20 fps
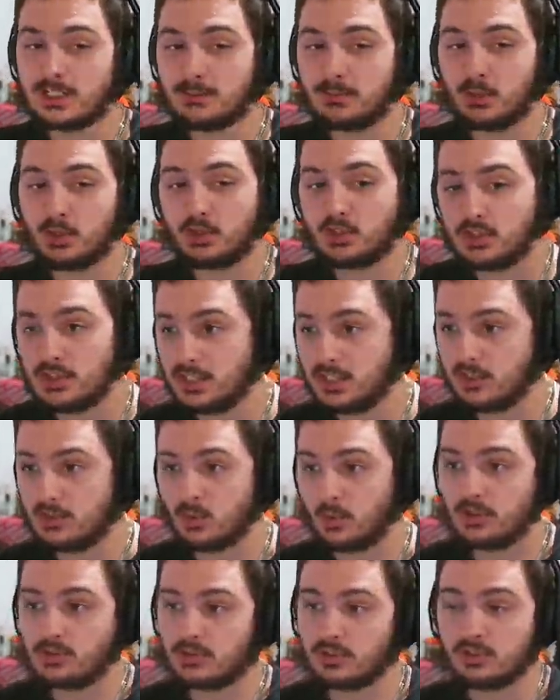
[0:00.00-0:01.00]
because dig
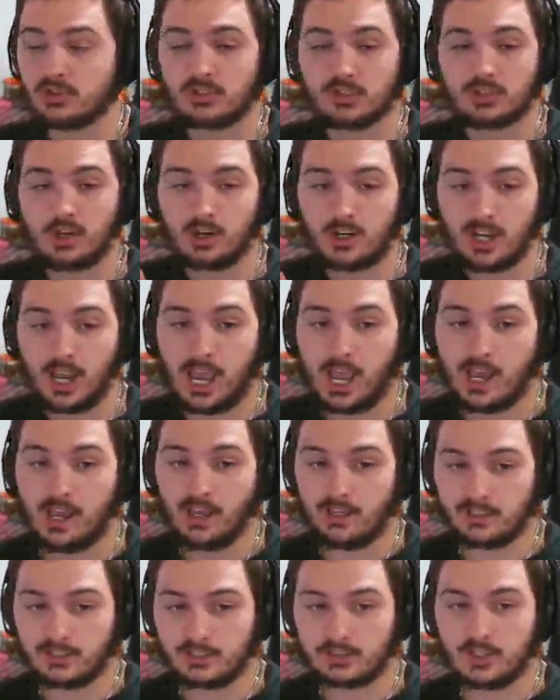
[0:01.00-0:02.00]
toys suck
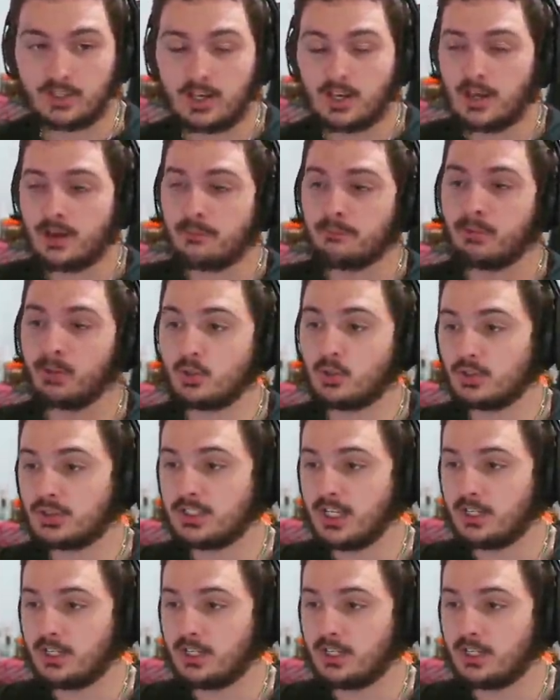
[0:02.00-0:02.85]
ass, because they